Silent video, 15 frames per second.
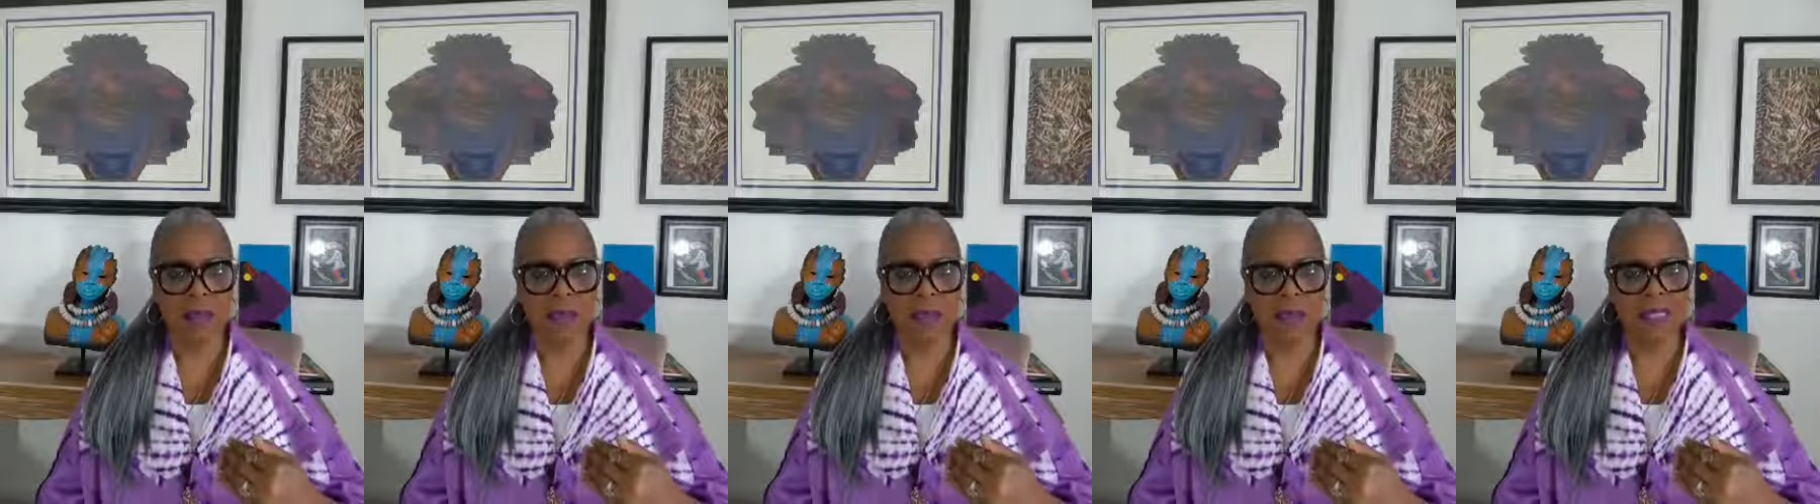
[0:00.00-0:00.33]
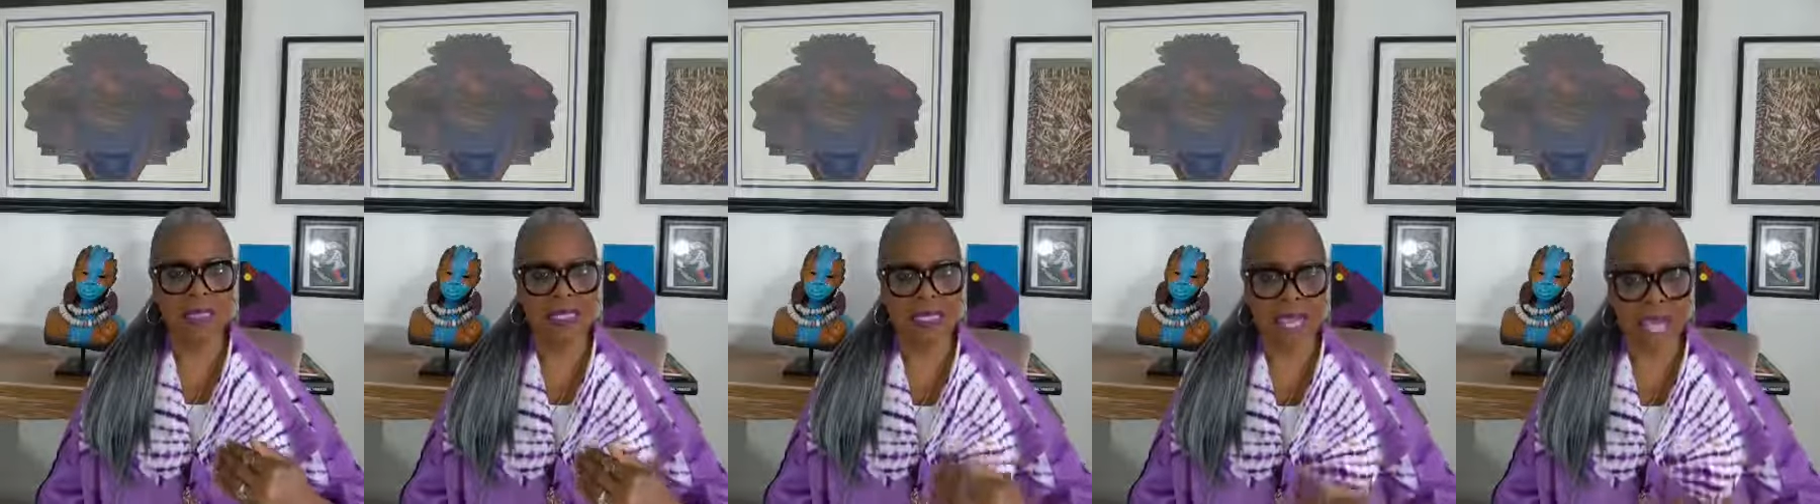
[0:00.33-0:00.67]

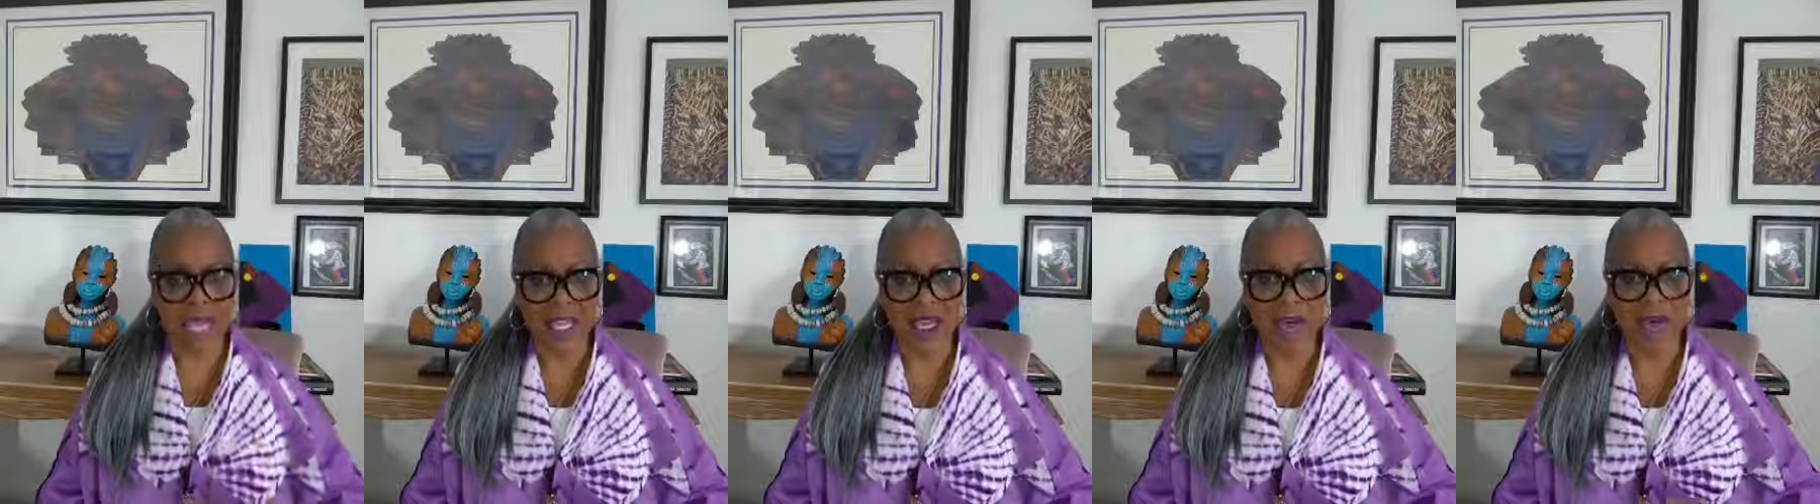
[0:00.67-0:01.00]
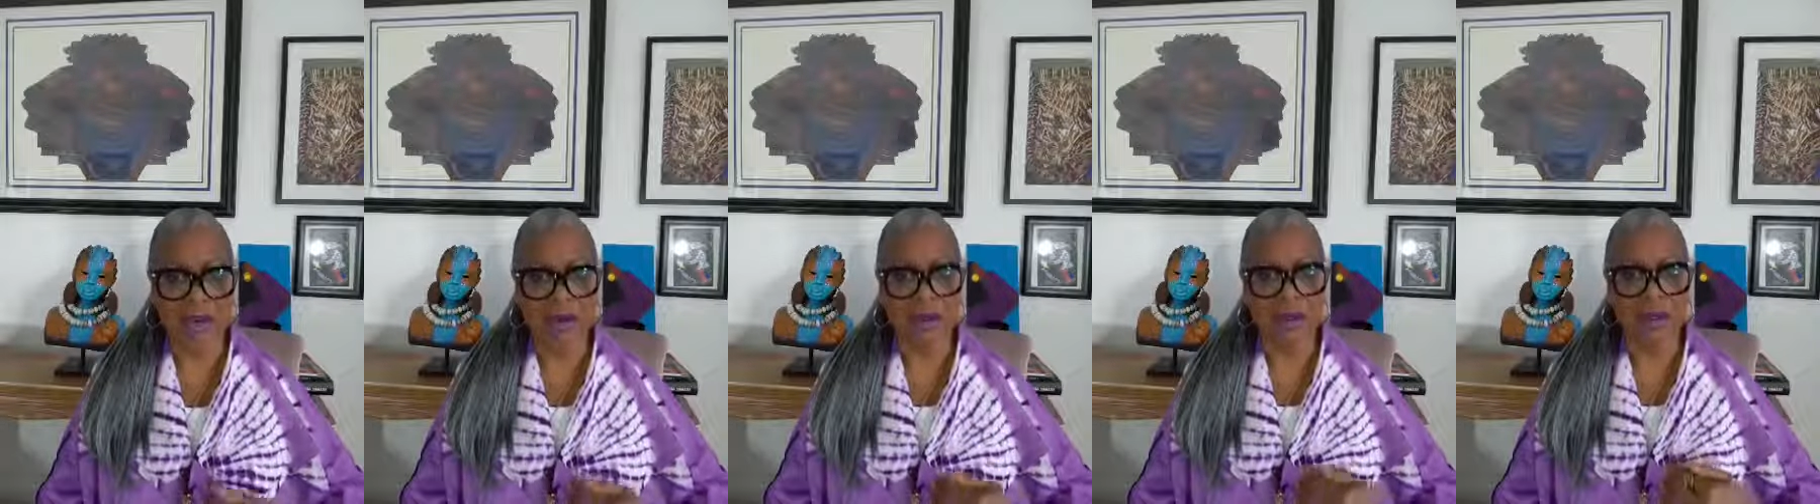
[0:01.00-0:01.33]

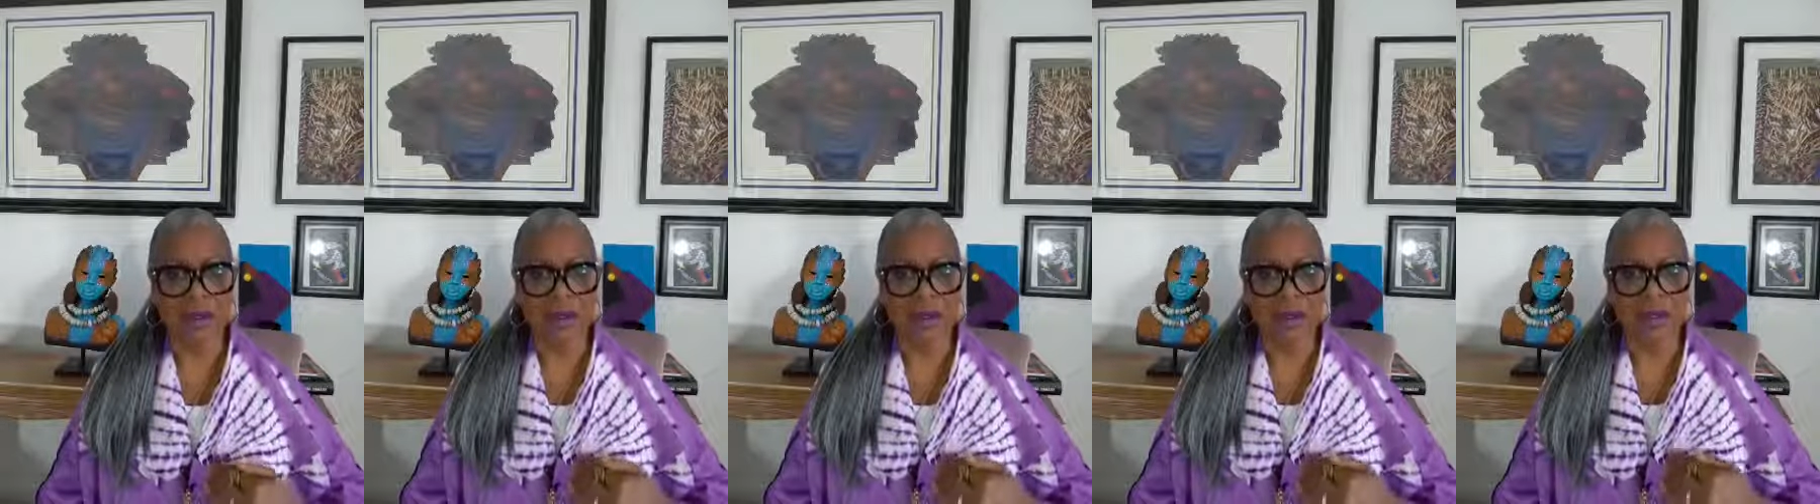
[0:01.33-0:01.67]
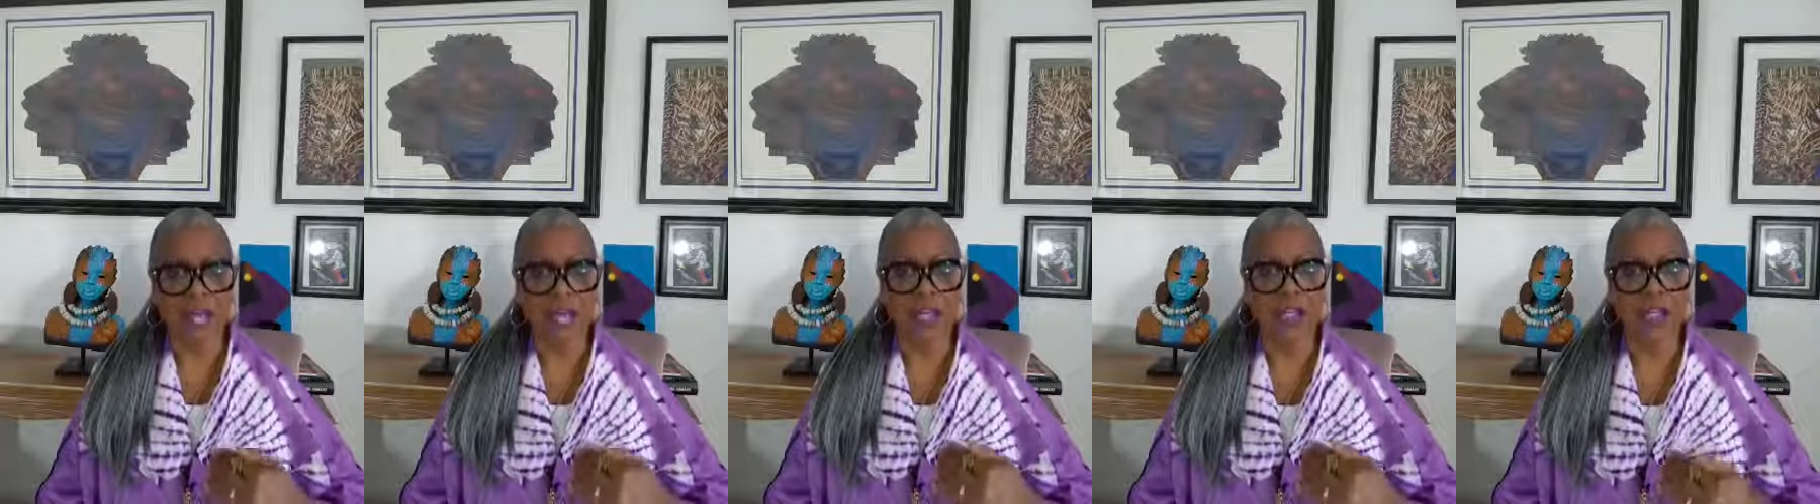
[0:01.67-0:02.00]
desire
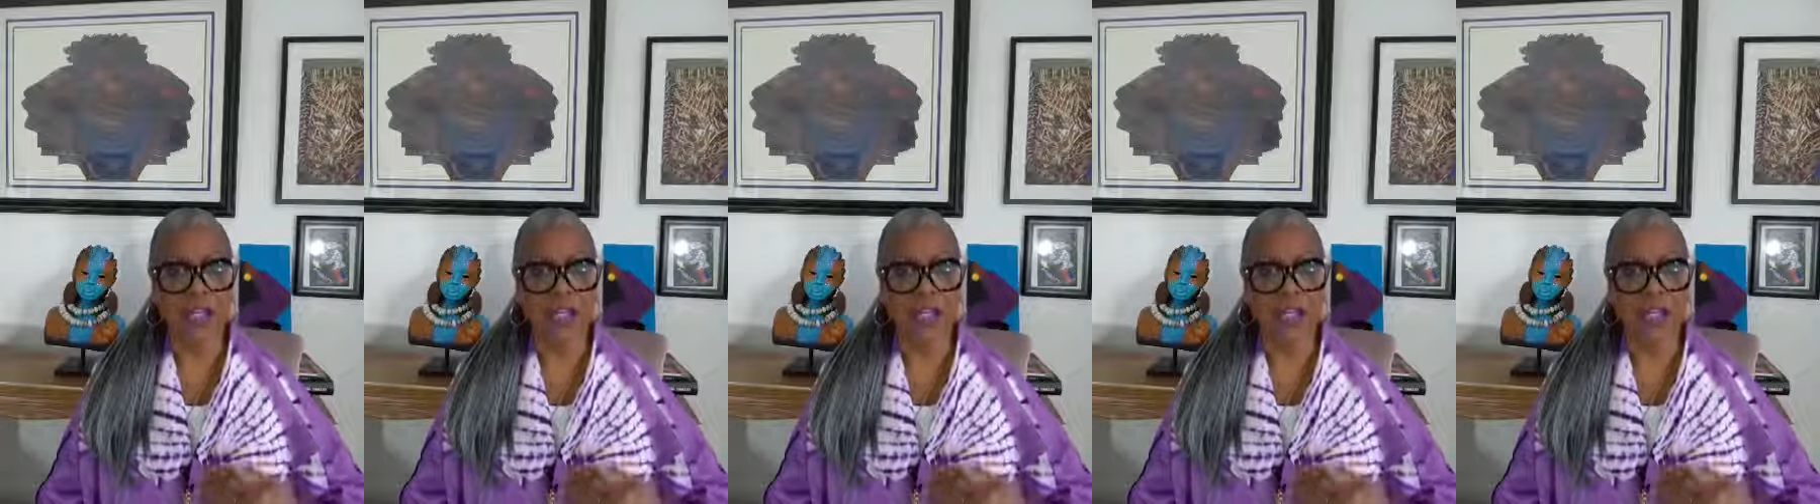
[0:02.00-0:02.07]
that